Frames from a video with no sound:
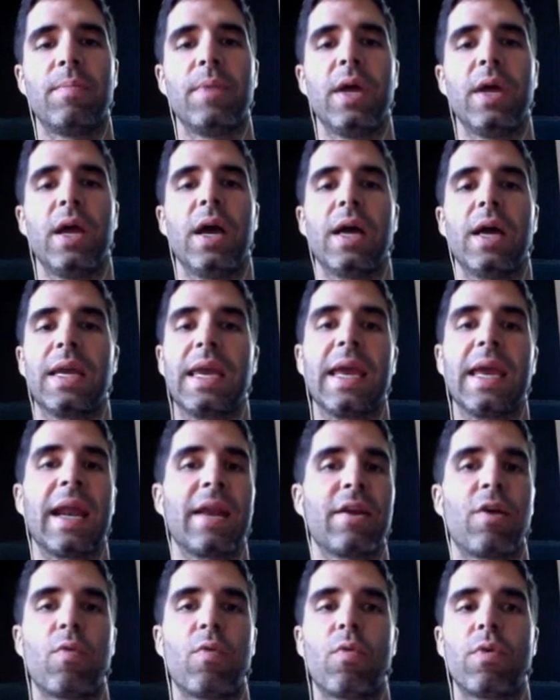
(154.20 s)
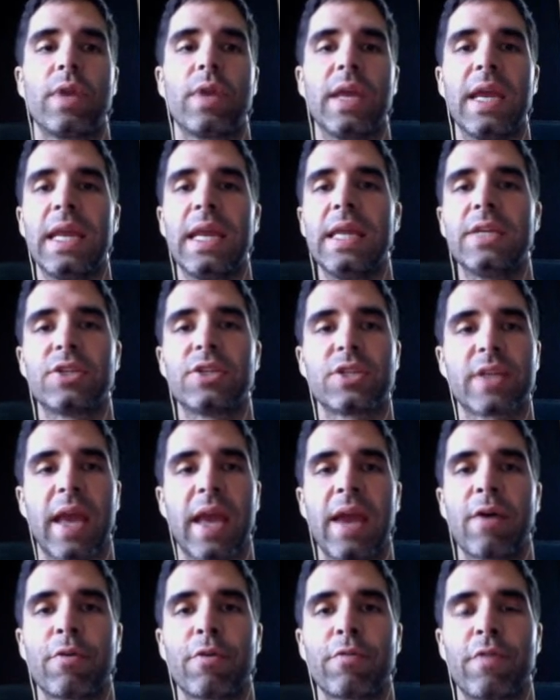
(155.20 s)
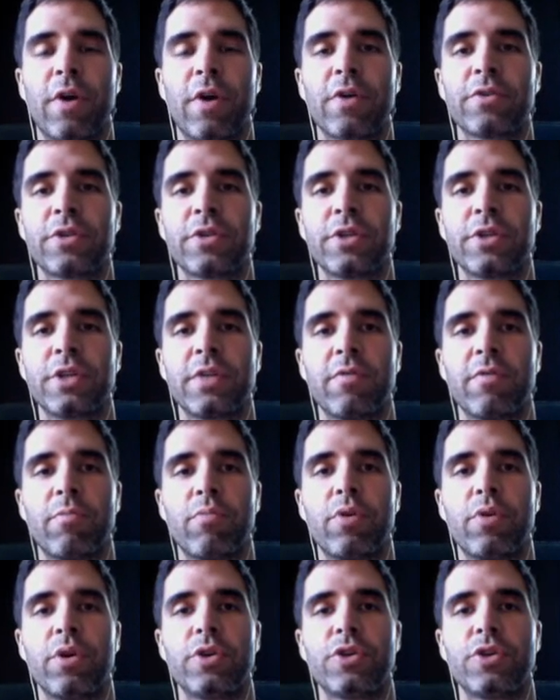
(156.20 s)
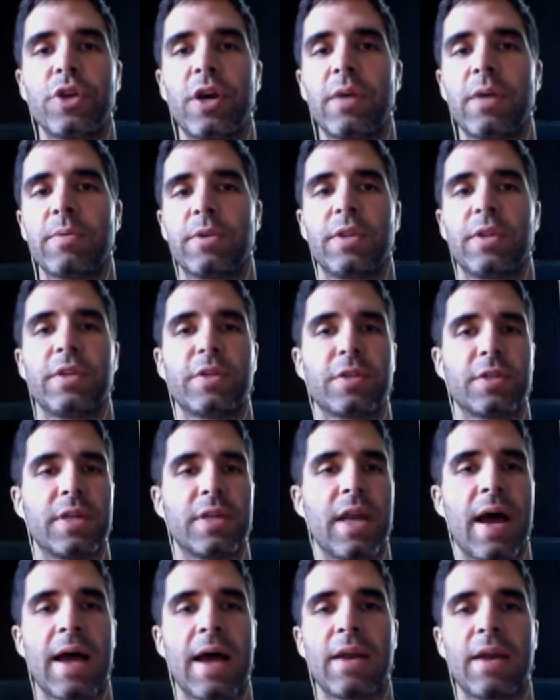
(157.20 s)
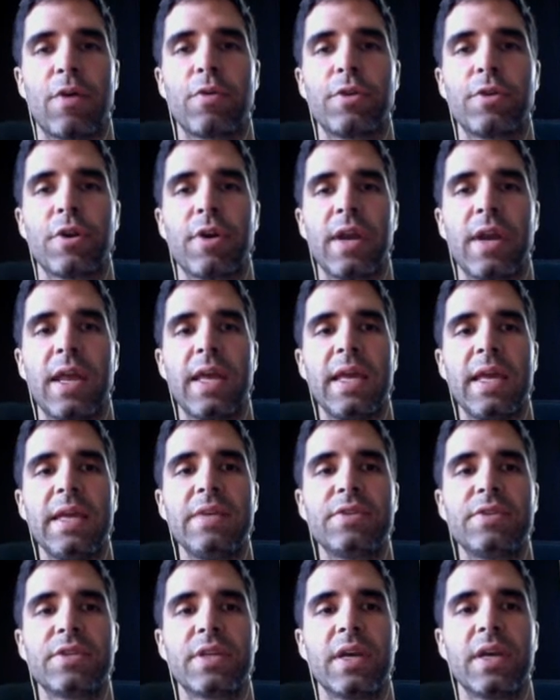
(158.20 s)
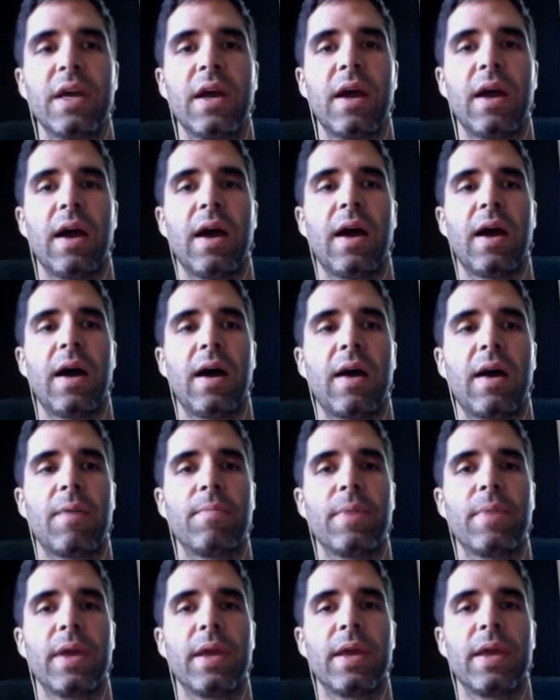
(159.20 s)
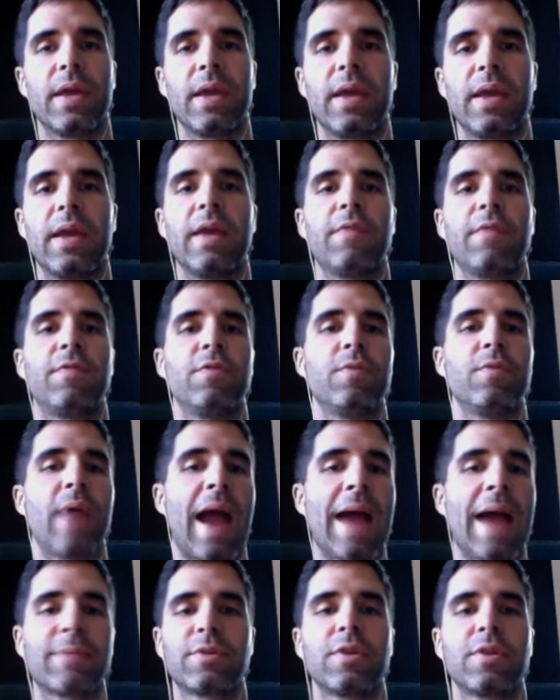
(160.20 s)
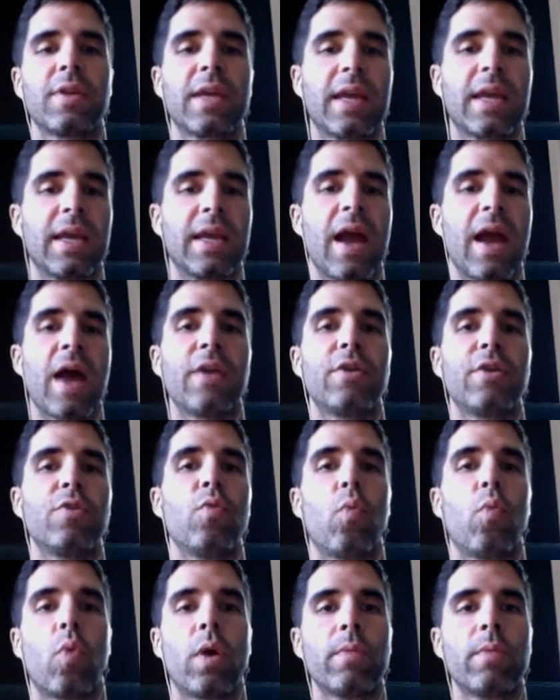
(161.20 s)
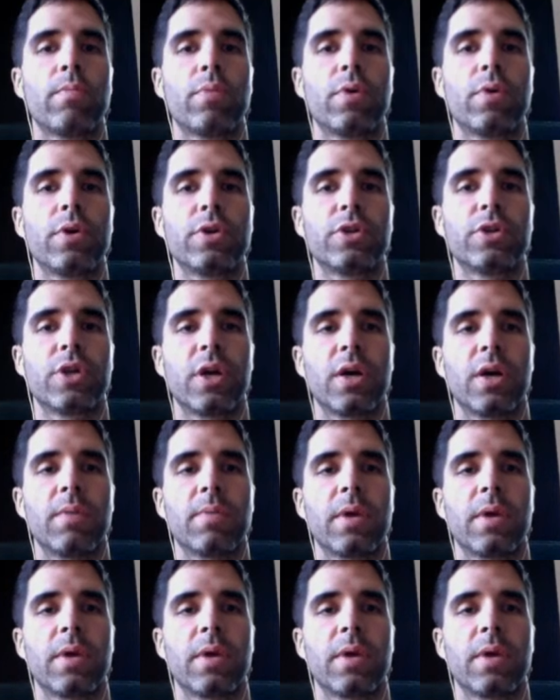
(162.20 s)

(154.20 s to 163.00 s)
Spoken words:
Again, I don't want any scaled versions of a push-up, so this is not on your knees. If you absolutely cannot do one push-up,